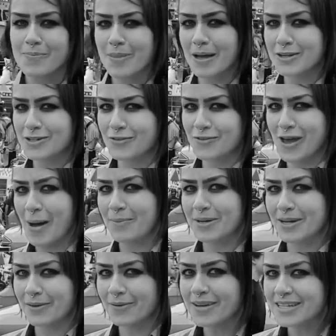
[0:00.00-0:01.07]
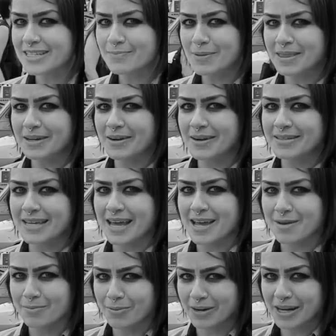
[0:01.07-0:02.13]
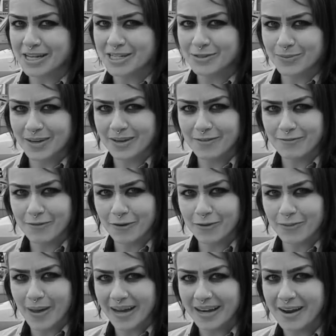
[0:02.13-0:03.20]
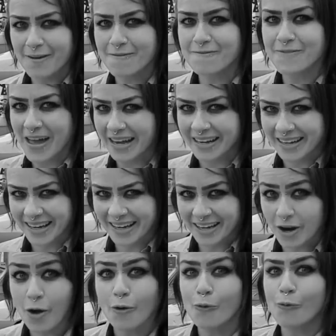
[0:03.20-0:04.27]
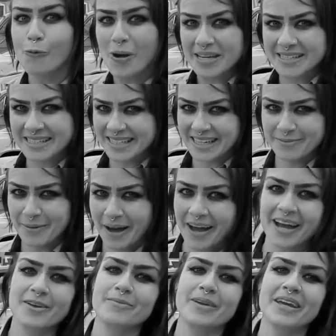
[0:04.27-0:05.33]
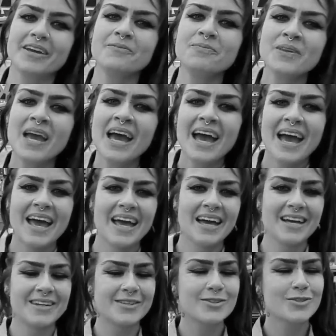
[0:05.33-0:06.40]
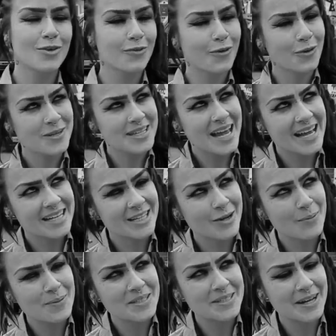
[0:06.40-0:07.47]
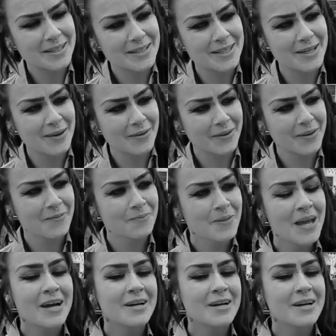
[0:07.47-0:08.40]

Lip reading: Not sure if you happen to notice, but there is a pretty sweet Volkswagen Vanagon Westie behind me, and so of course I had to go up and talk to the owner.